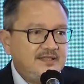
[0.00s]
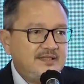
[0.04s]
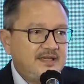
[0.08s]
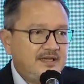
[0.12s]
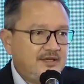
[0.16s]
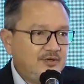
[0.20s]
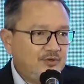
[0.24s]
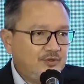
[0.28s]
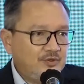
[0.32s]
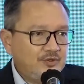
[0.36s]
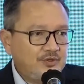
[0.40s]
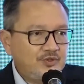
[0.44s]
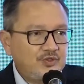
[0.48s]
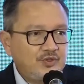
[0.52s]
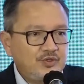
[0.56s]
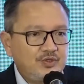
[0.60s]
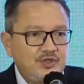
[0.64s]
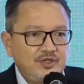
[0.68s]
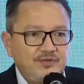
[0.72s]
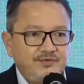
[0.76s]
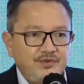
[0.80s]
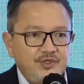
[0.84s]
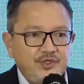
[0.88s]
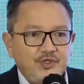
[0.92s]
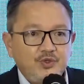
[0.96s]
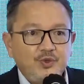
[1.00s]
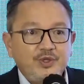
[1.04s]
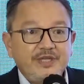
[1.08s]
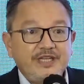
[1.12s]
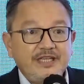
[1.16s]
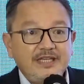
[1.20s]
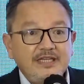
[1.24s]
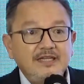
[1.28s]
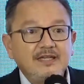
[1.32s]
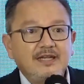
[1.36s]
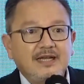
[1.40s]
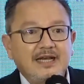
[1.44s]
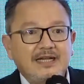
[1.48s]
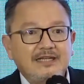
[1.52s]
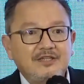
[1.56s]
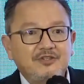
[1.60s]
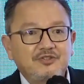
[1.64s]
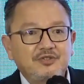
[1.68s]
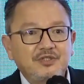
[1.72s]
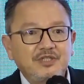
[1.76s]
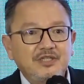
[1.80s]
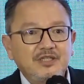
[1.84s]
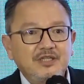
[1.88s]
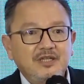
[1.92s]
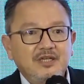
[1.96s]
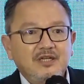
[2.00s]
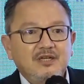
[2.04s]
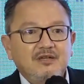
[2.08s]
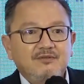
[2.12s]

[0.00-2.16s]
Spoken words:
and also if you do it in country